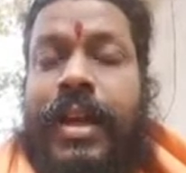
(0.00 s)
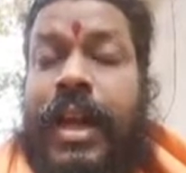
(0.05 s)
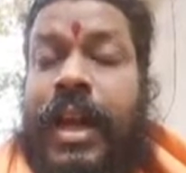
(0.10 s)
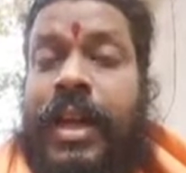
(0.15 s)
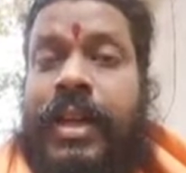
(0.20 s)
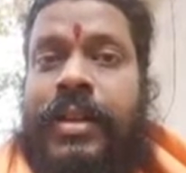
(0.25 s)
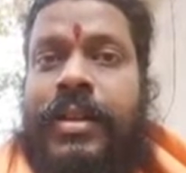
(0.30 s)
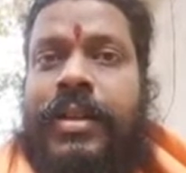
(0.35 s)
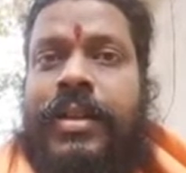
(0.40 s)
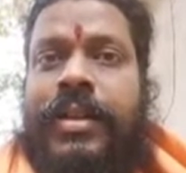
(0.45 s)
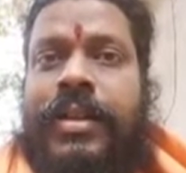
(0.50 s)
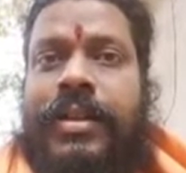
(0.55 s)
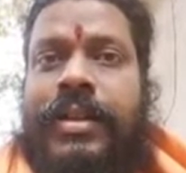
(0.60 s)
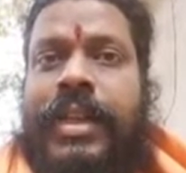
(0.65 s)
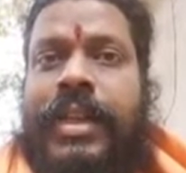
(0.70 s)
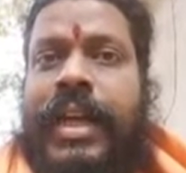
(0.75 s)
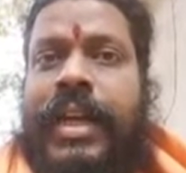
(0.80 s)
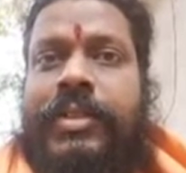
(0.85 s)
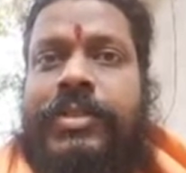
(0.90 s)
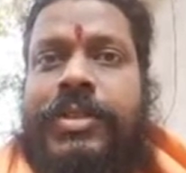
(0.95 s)
and
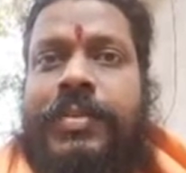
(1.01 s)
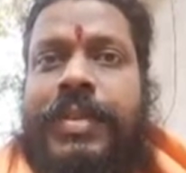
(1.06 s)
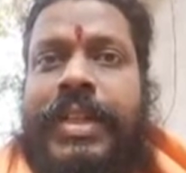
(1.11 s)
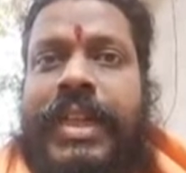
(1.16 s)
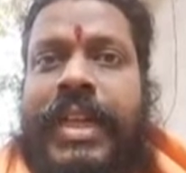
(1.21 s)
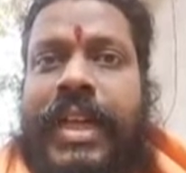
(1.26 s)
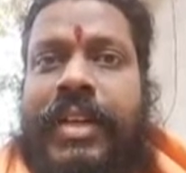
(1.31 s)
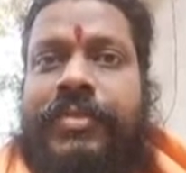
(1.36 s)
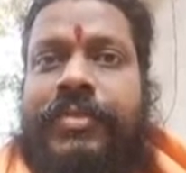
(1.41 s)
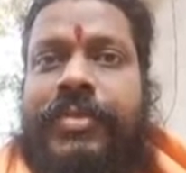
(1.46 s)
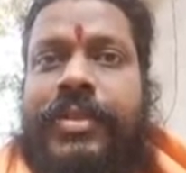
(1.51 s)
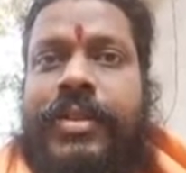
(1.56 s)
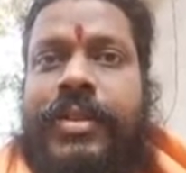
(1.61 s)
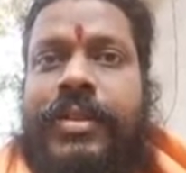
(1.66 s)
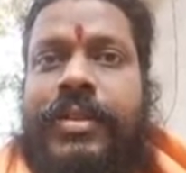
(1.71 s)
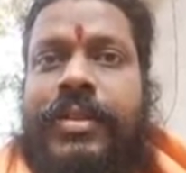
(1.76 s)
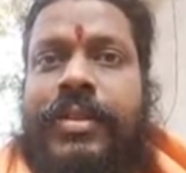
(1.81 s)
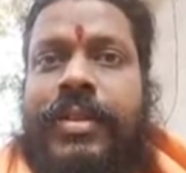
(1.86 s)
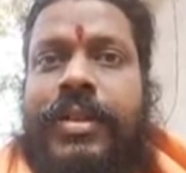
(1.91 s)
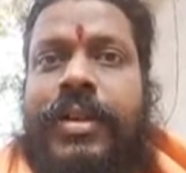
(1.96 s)
they have to be
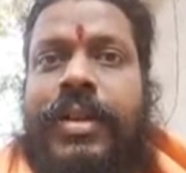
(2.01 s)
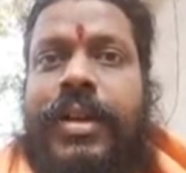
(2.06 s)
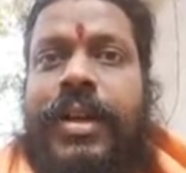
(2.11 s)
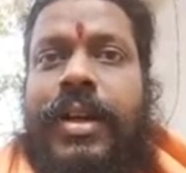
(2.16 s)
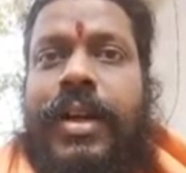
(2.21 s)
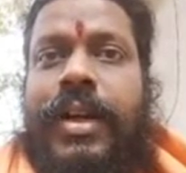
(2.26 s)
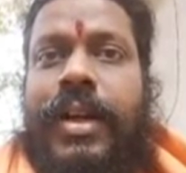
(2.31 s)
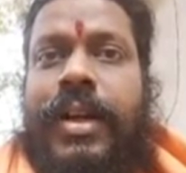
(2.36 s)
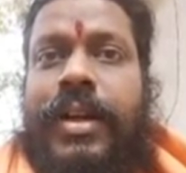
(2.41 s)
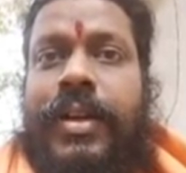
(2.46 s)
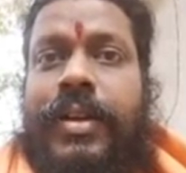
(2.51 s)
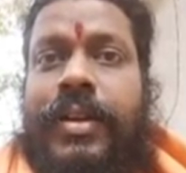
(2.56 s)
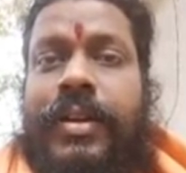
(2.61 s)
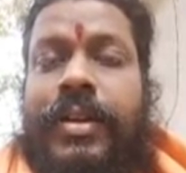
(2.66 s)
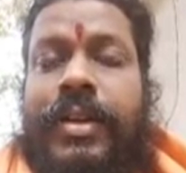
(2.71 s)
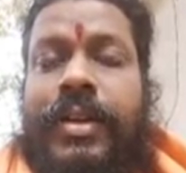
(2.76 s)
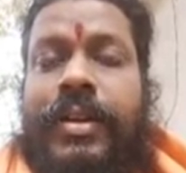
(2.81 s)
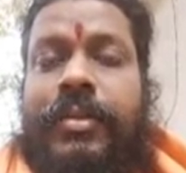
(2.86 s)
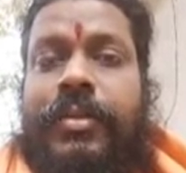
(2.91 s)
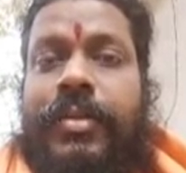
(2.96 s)
careful
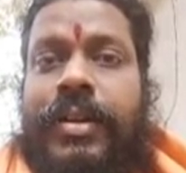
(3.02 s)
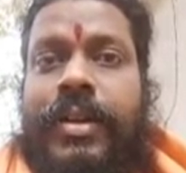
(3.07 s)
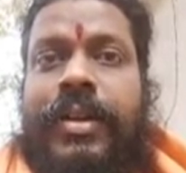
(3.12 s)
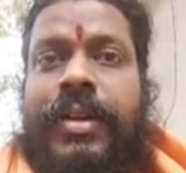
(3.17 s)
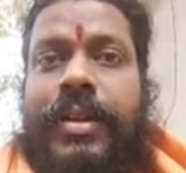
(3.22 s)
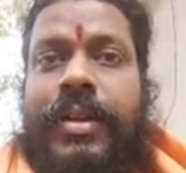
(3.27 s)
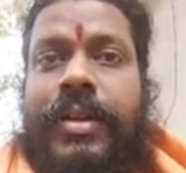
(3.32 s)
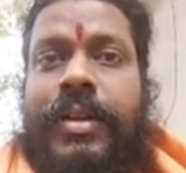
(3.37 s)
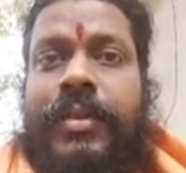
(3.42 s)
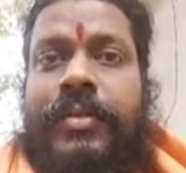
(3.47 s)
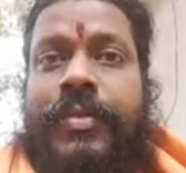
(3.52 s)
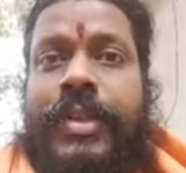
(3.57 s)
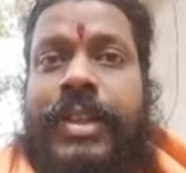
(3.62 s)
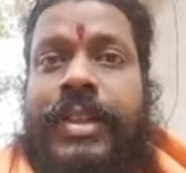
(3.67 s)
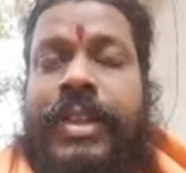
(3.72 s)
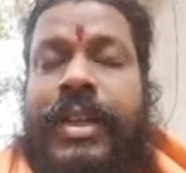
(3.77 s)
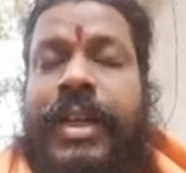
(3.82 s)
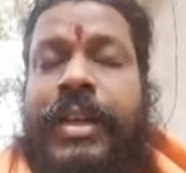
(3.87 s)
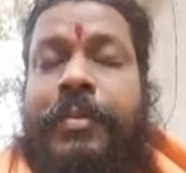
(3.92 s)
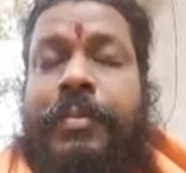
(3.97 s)

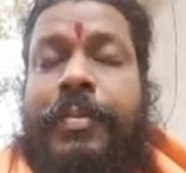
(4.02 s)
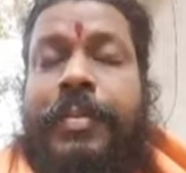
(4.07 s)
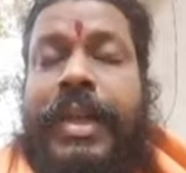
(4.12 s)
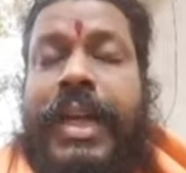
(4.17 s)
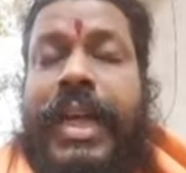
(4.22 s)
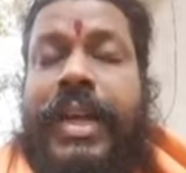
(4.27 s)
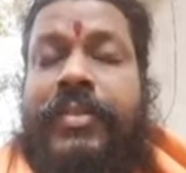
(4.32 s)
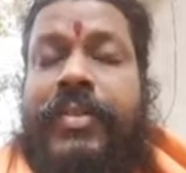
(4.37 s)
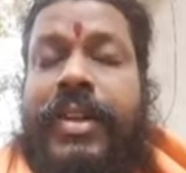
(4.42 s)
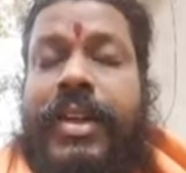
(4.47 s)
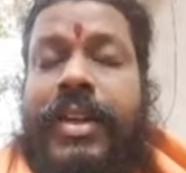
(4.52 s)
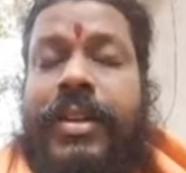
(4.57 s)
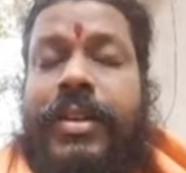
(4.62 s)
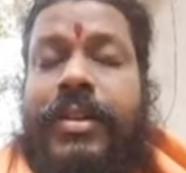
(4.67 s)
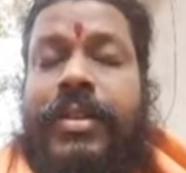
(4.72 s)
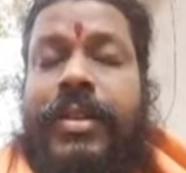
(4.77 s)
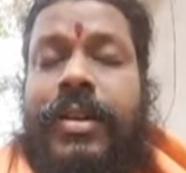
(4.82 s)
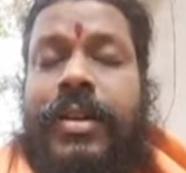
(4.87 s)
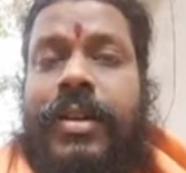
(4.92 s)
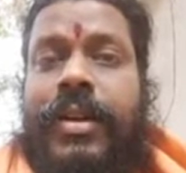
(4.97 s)
with their behavior
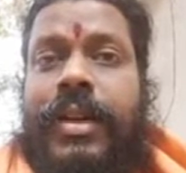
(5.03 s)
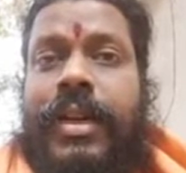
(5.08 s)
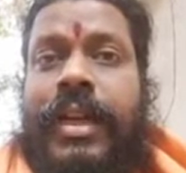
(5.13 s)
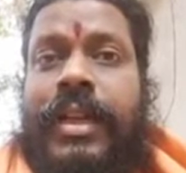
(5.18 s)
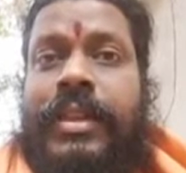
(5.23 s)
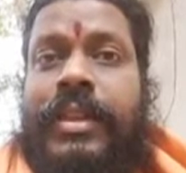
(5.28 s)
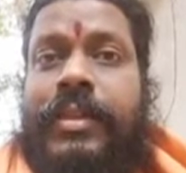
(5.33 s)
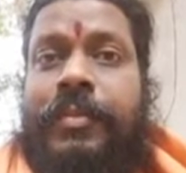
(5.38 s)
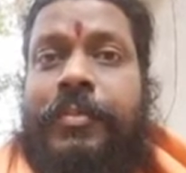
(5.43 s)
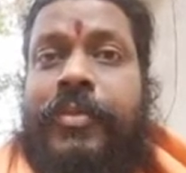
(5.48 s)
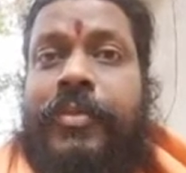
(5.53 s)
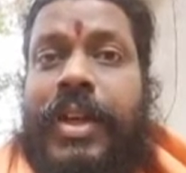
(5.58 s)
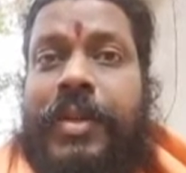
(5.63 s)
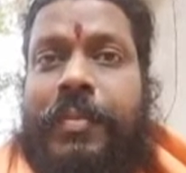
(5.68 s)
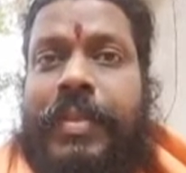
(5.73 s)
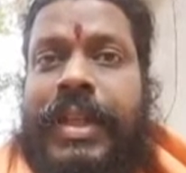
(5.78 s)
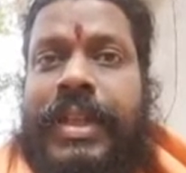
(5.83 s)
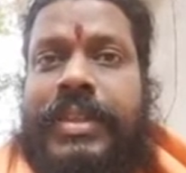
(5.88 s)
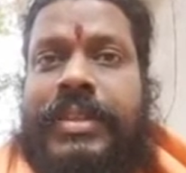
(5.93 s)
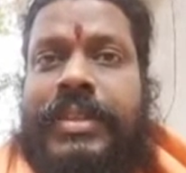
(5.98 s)
in
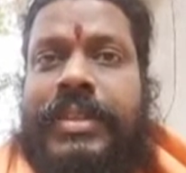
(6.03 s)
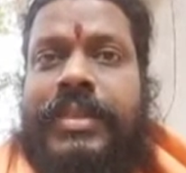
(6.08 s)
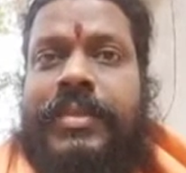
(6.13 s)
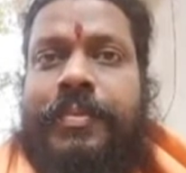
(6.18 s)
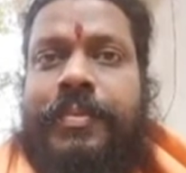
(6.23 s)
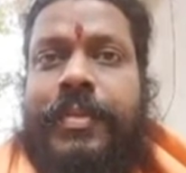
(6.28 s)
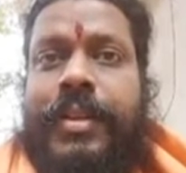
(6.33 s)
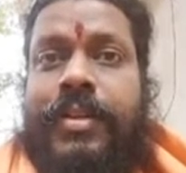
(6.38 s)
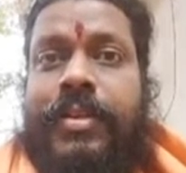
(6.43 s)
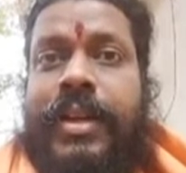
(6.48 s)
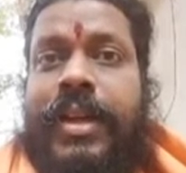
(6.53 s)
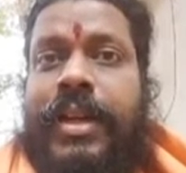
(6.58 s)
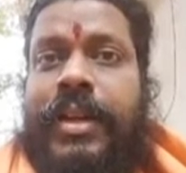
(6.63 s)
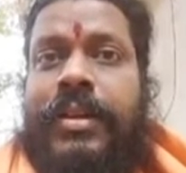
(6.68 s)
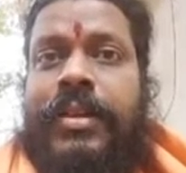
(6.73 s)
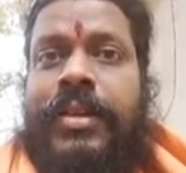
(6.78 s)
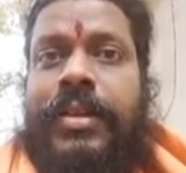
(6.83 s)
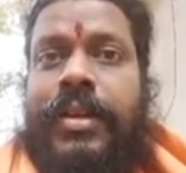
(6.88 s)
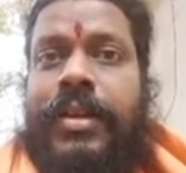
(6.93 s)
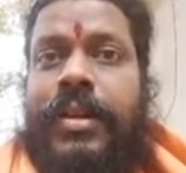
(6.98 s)
workplace. Okay,
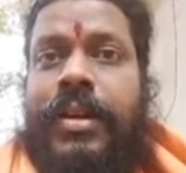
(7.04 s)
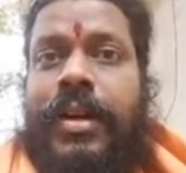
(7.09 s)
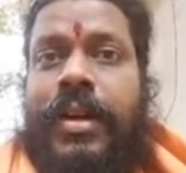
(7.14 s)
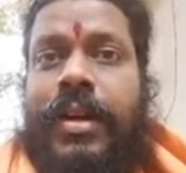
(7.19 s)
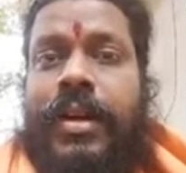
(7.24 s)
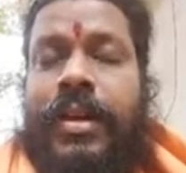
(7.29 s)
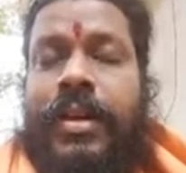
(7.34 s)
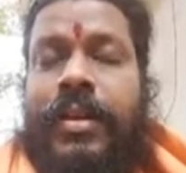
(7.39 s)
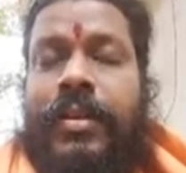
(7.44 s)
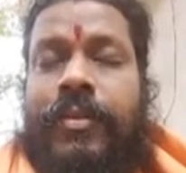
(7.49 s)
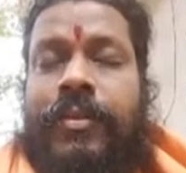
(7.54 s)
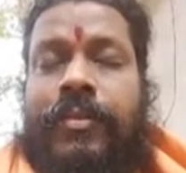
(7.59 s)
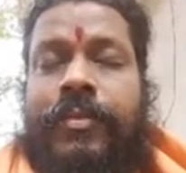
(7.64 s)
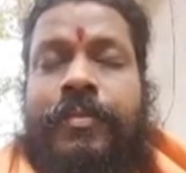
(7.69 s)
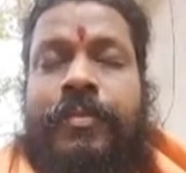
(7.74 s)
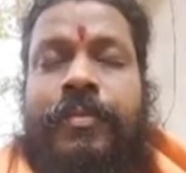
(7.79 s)
uh,